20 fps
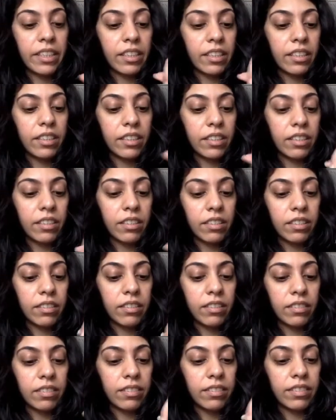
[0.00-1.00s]

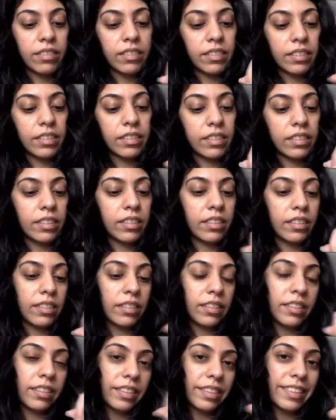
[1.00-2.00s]

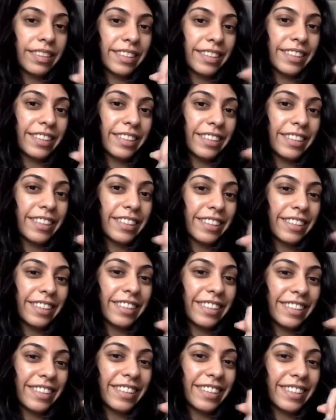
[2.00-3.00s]

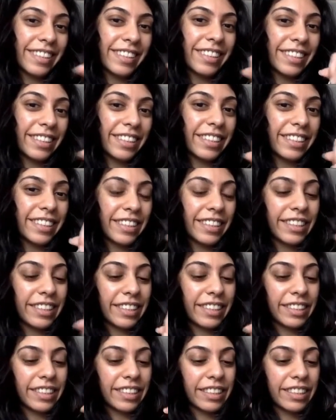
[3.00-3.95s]
Nothing is said.